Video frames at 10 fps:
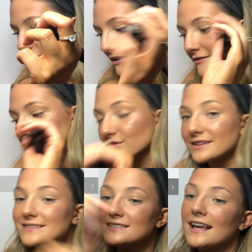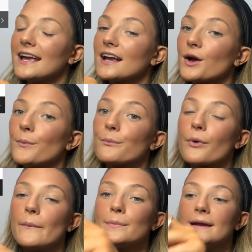favourite song to sing,
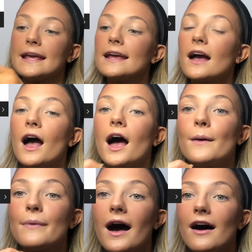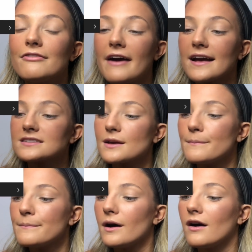probably Perfect
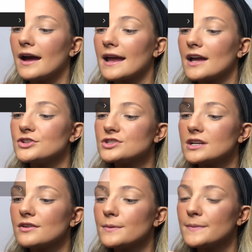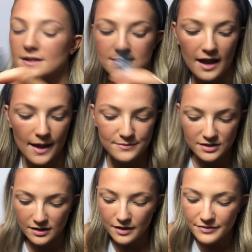by Ed Sheeran, because I
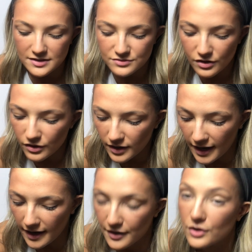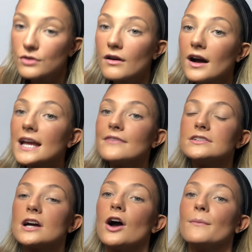absolutely love that song and cry every
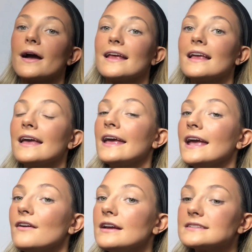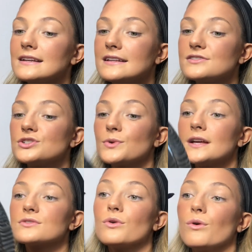time I hear it, listen to
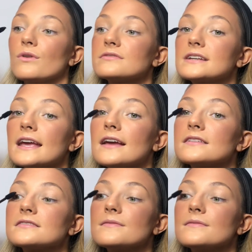it or sing it.